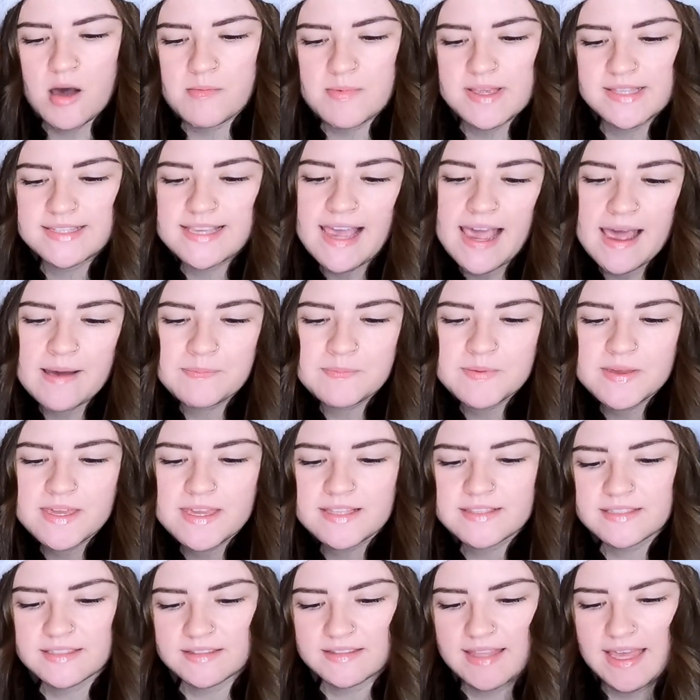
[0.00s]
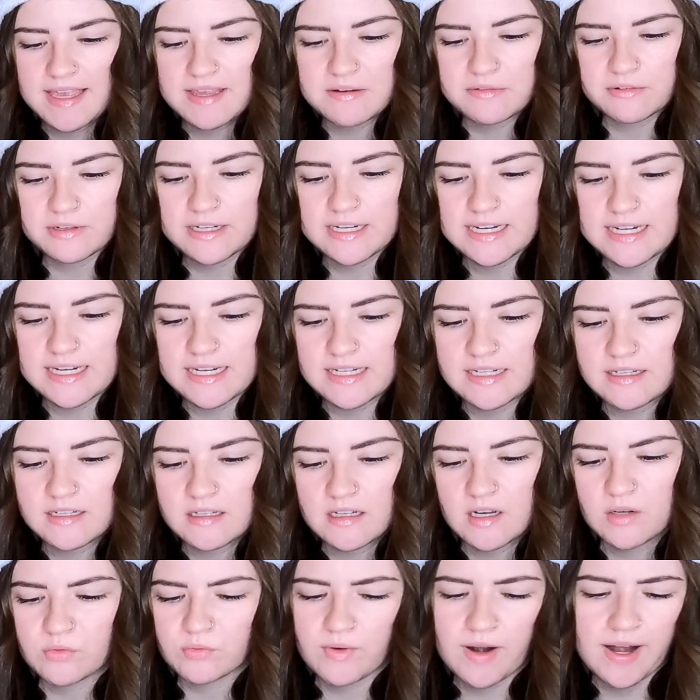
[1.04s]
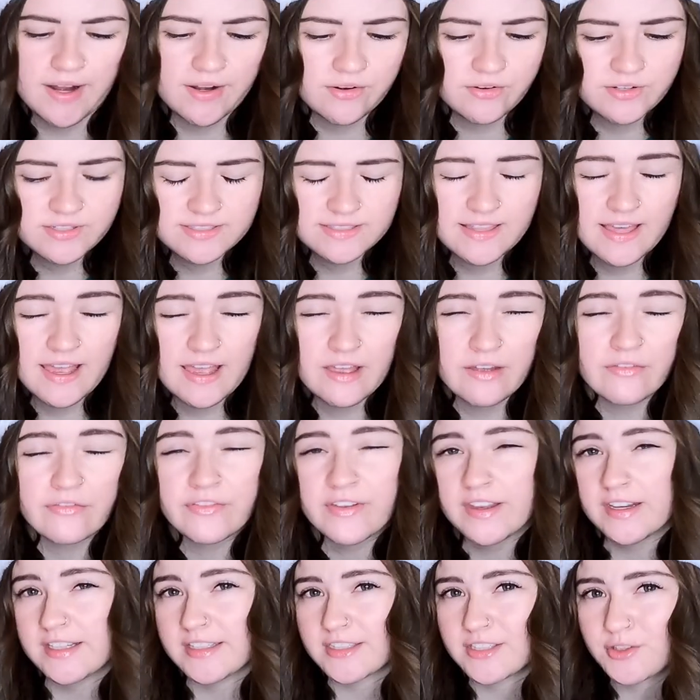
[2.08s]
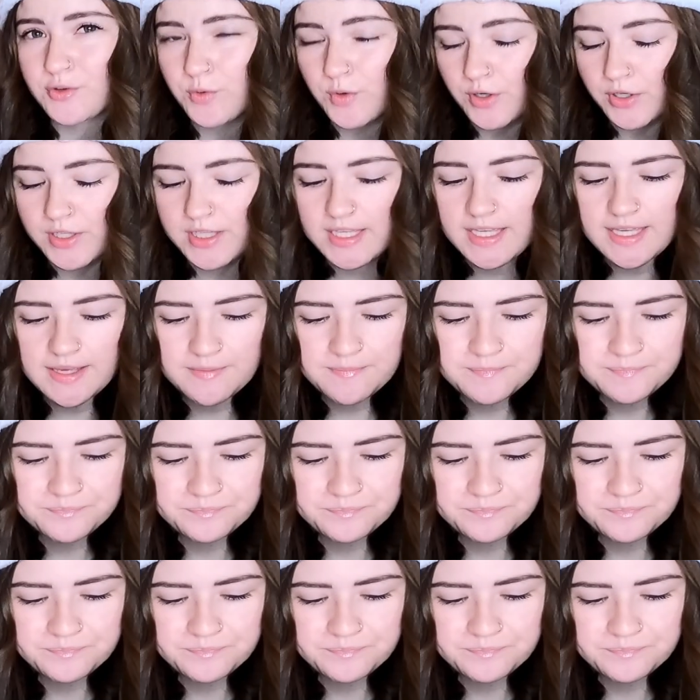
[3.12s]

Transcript: It's happy, it's a light read, a writer's life, and it's quirky.